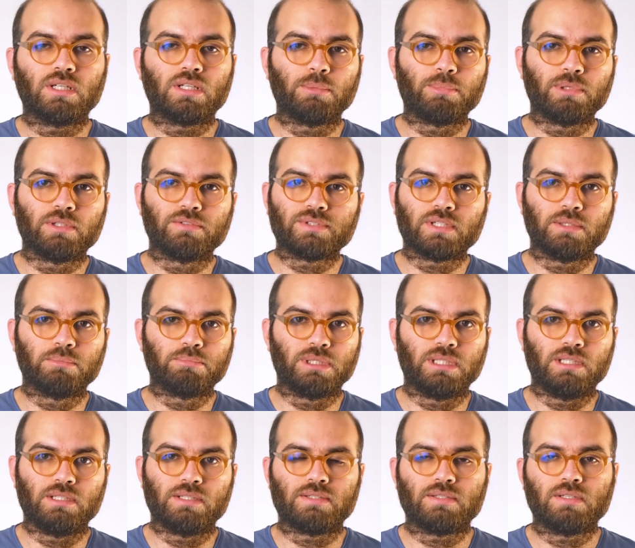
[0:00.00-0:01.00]
a couple of
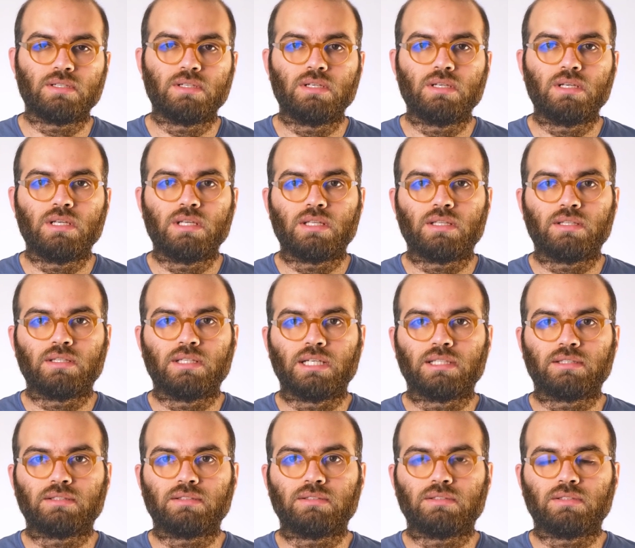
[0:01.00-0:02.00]
companies
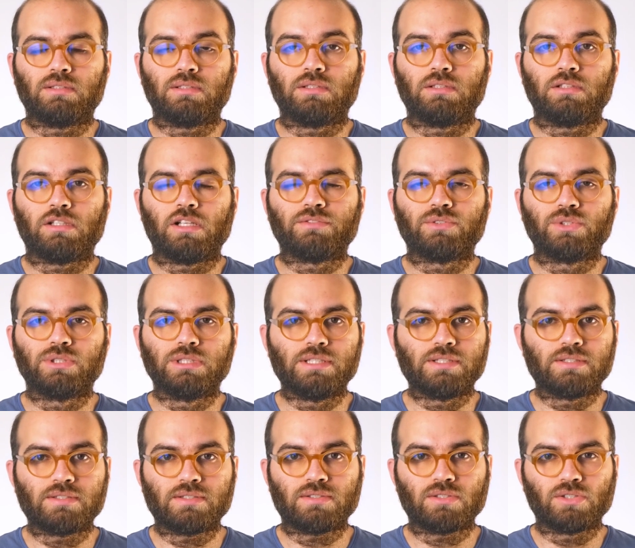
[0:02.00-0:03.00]
that have already
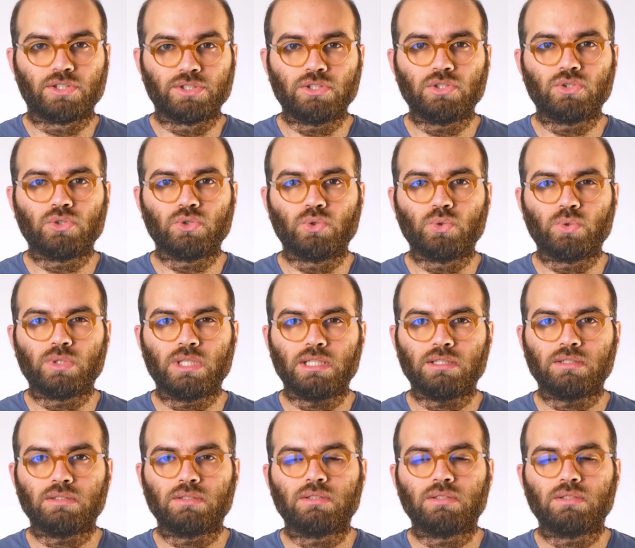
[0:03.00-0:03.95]
started to do that.